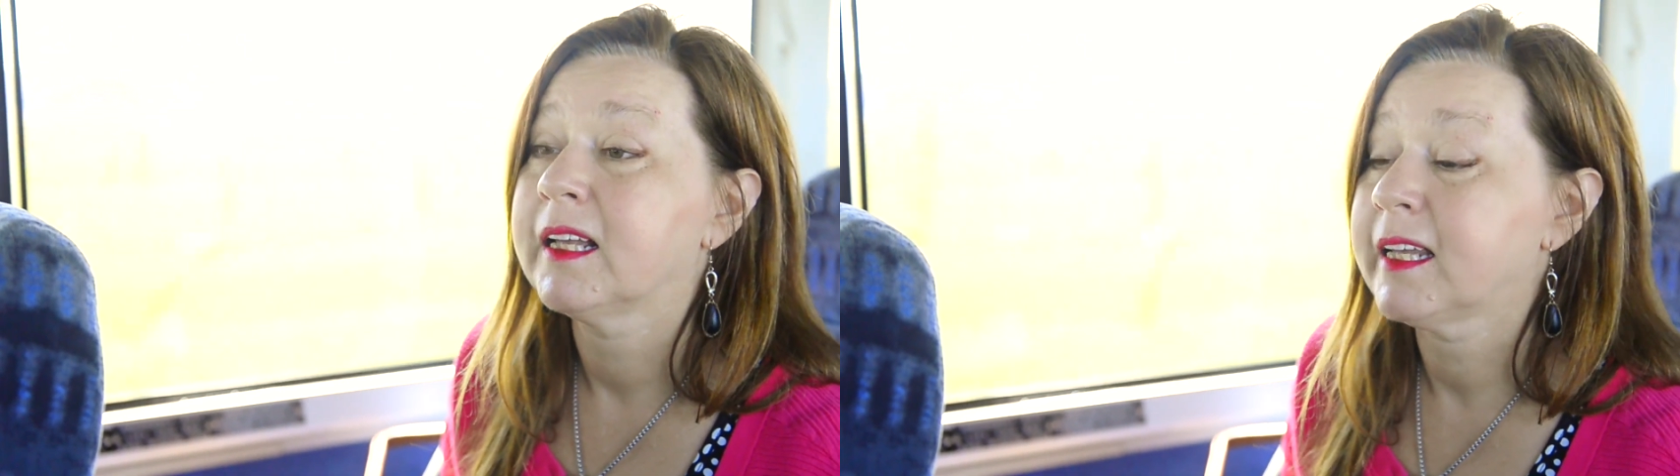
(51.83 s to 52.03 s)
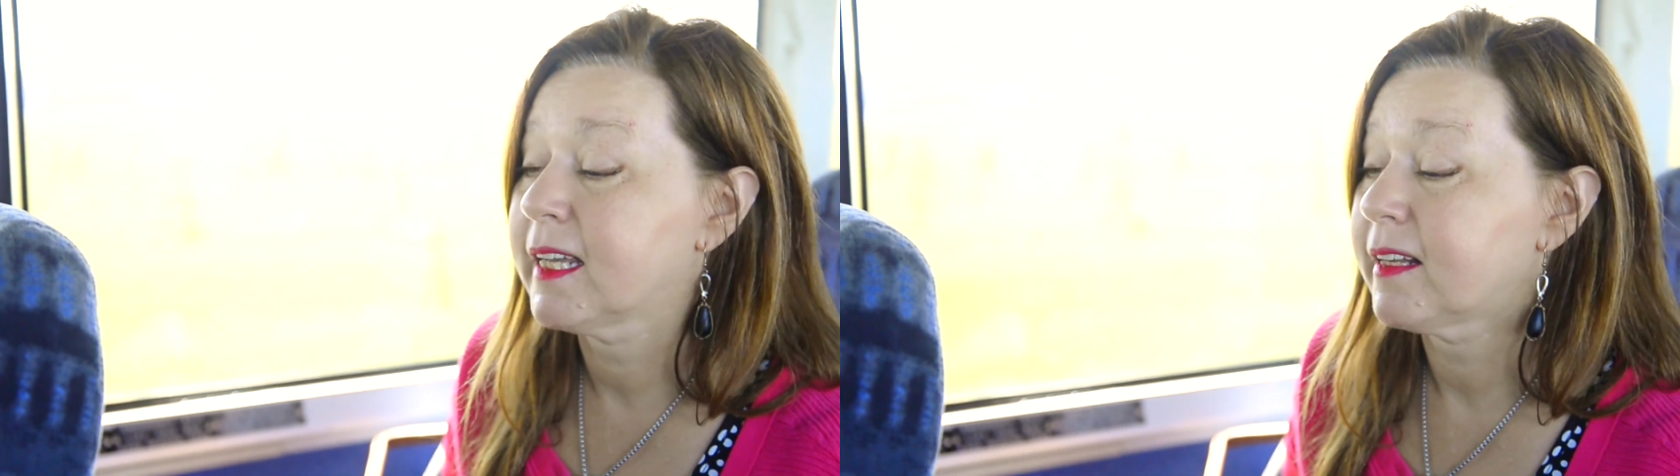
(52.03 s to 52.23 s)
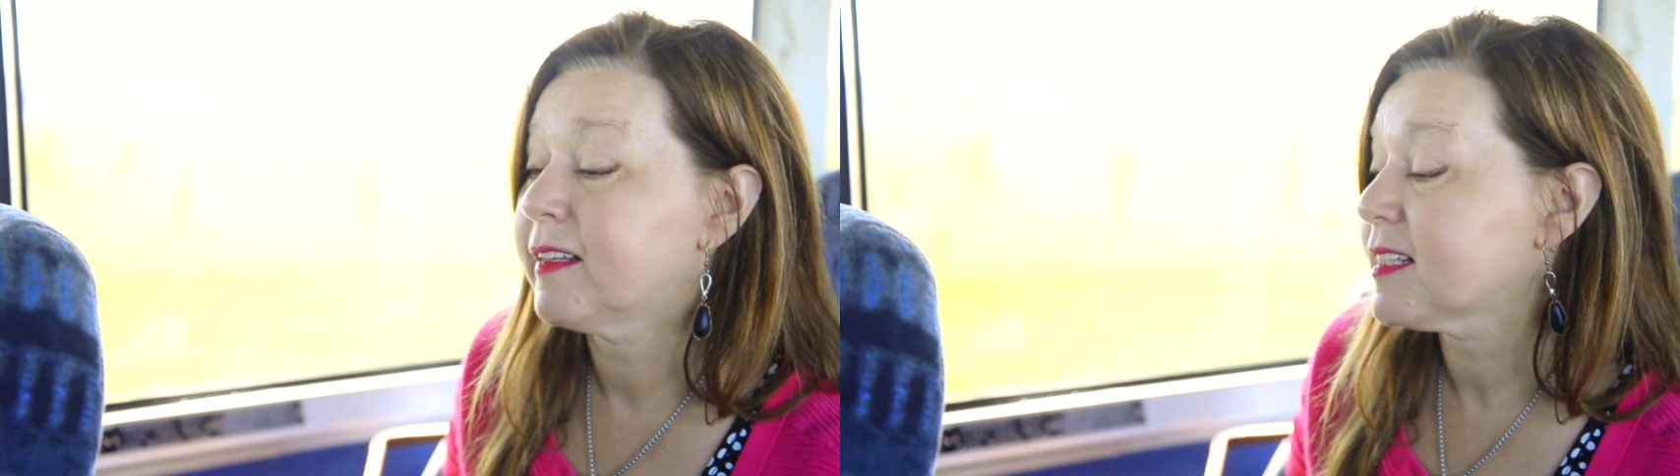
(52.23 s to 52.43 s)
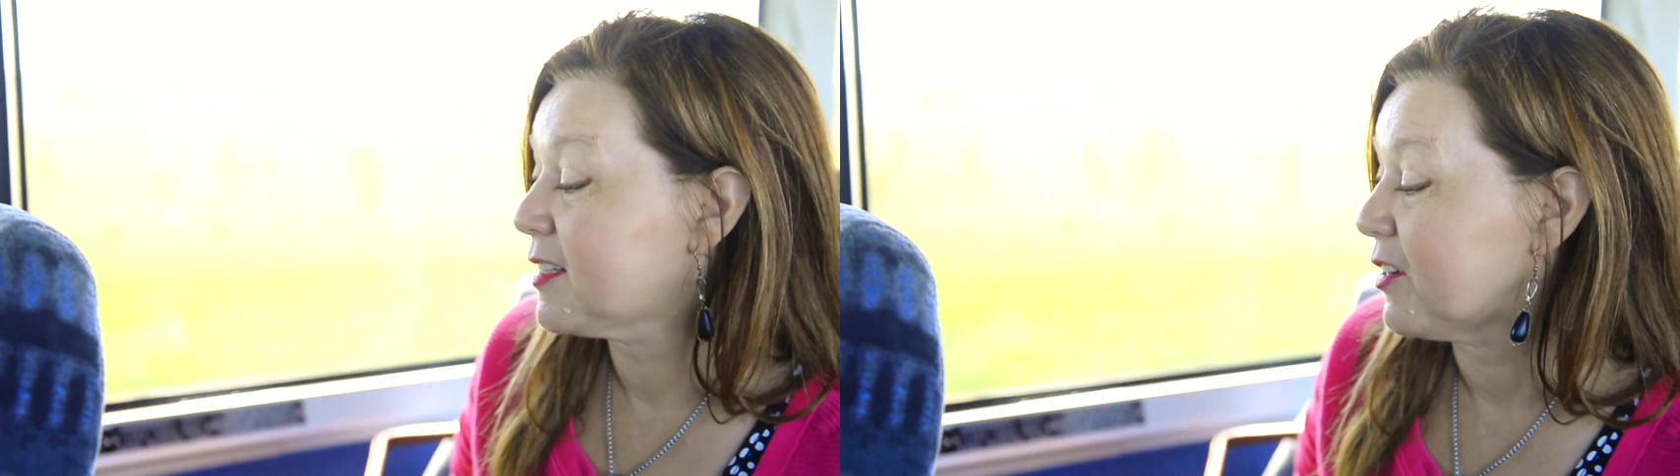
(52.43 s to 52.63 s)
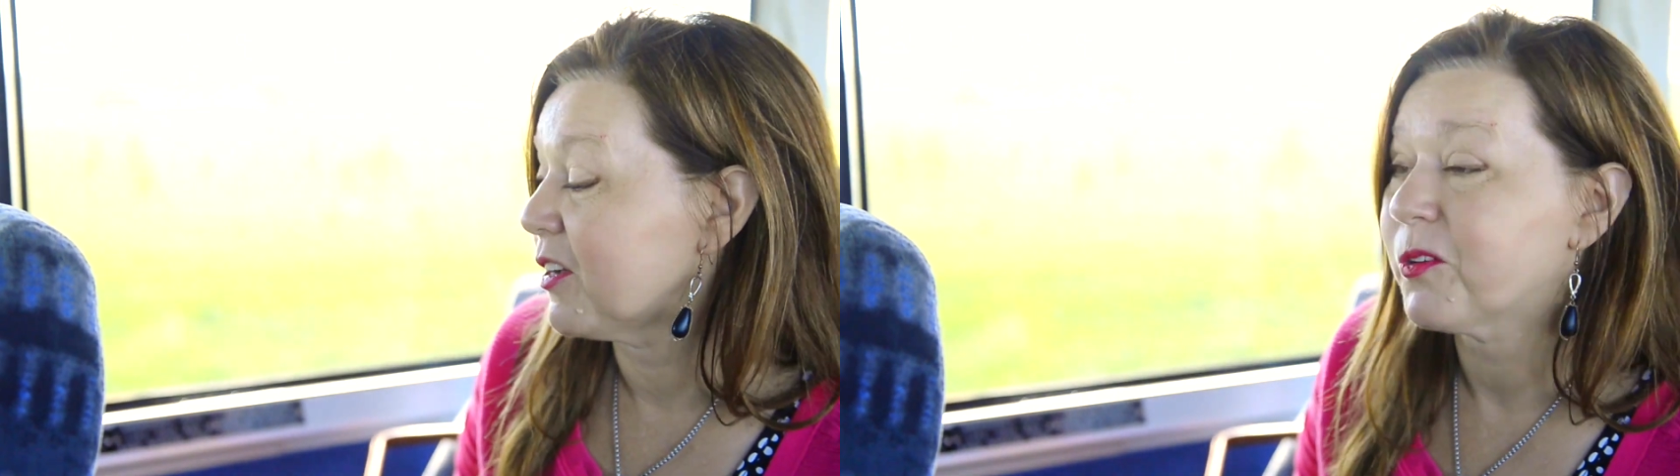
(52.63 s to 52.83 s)
get this
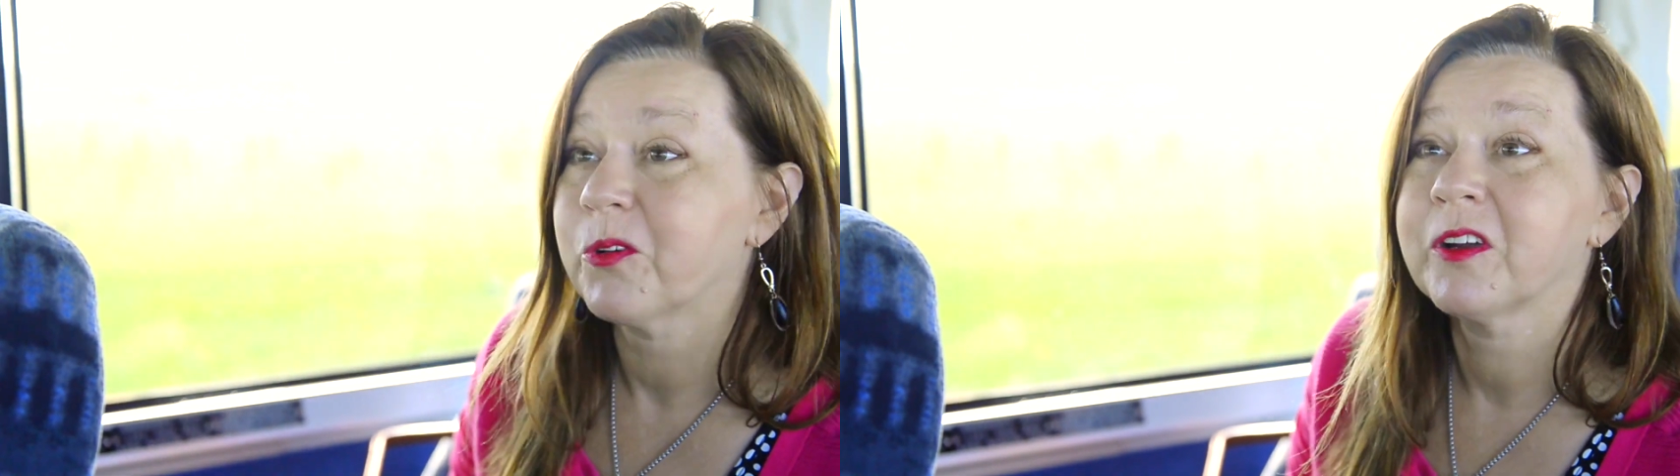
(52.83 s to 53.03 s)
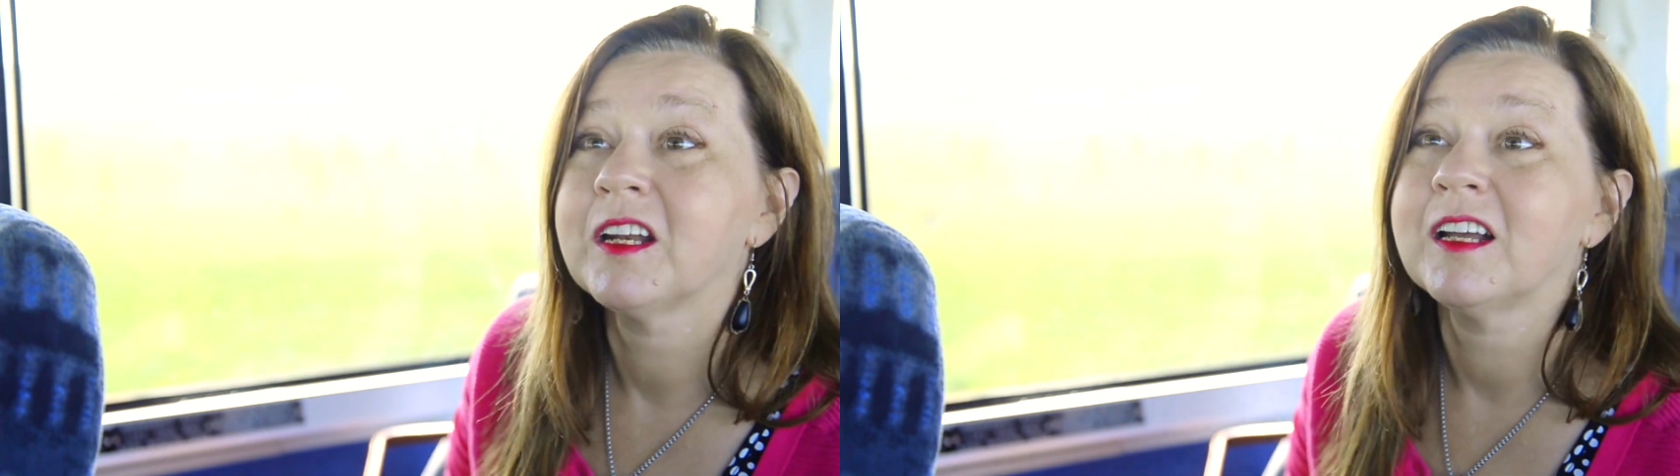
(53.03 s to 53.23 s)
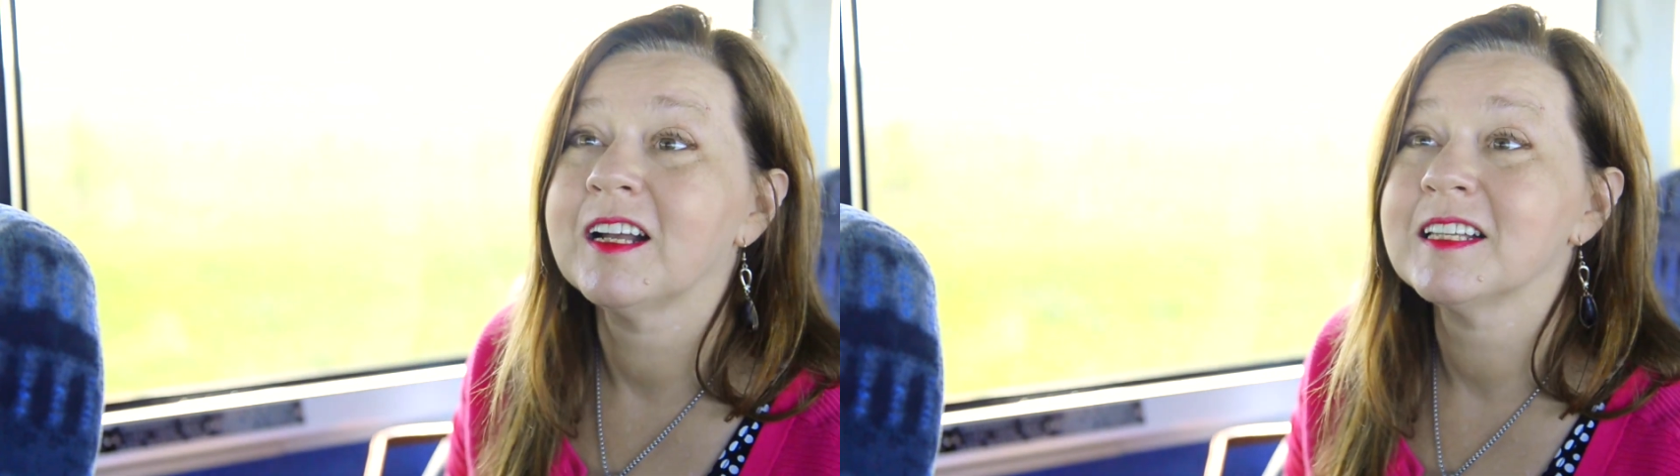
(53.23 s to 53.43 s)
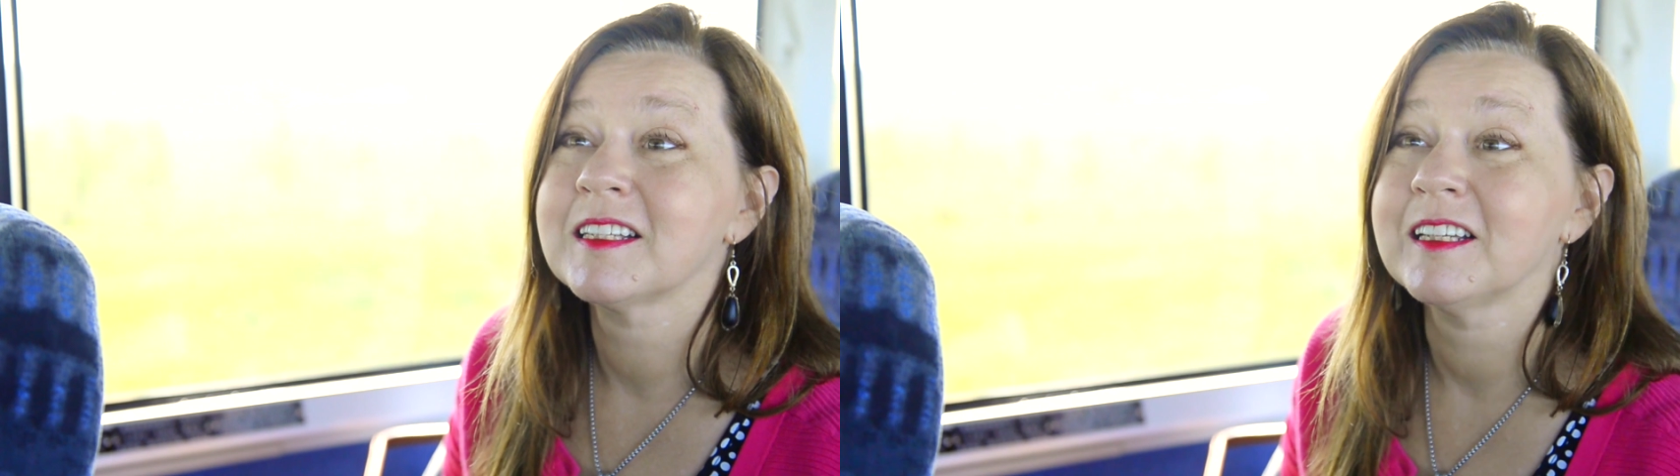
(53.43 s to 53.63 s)
dog organized